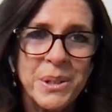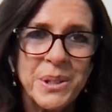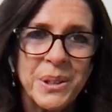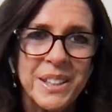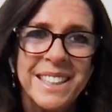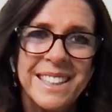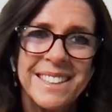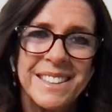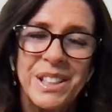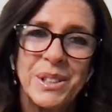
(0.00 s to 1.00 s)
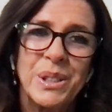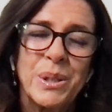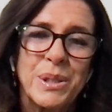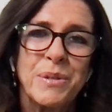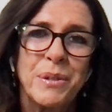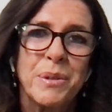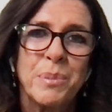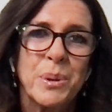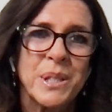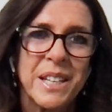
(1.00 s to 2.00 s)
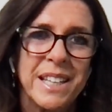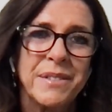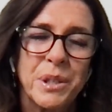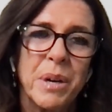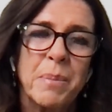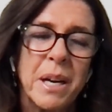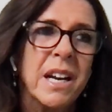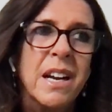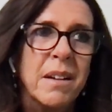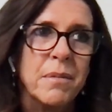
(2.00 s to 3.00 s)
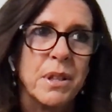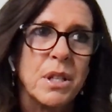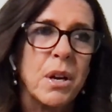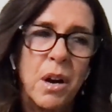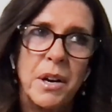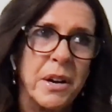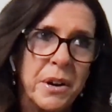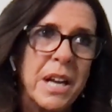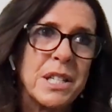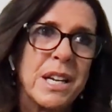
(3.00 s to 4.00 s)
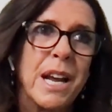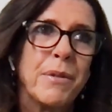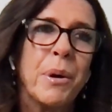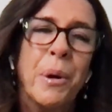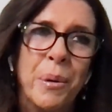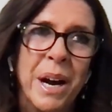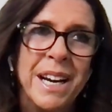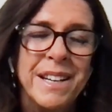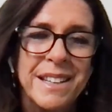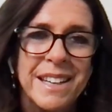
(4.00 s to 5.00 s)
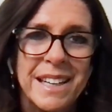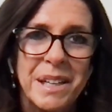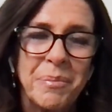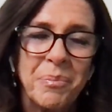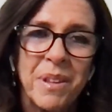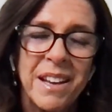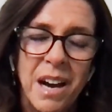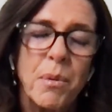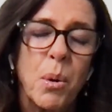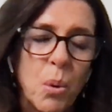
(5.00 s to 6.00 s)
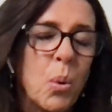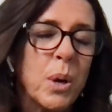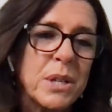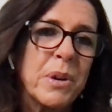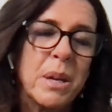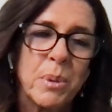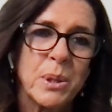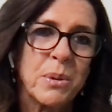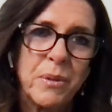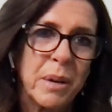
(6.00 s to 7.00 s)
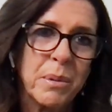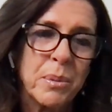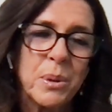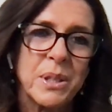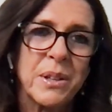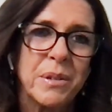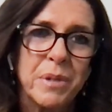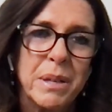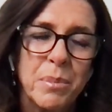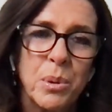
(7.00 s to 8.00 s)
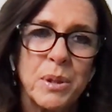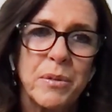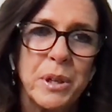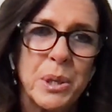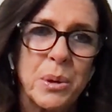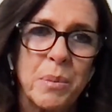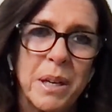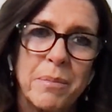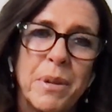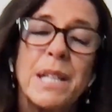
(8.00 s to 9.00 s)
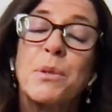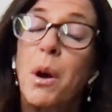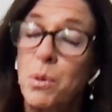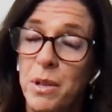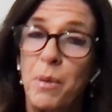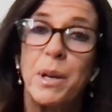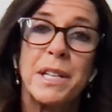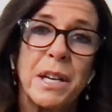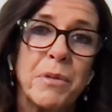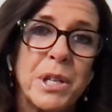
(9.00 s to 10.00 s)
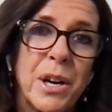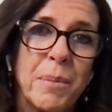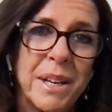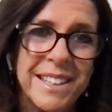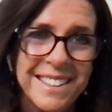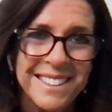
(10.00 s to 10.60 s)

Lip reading: So, yeah, lots of different books that I love to read. But I don't actually ever read. I'm always reading personal development books. I don't read books for enjoyment. I'll do that one day in retirement.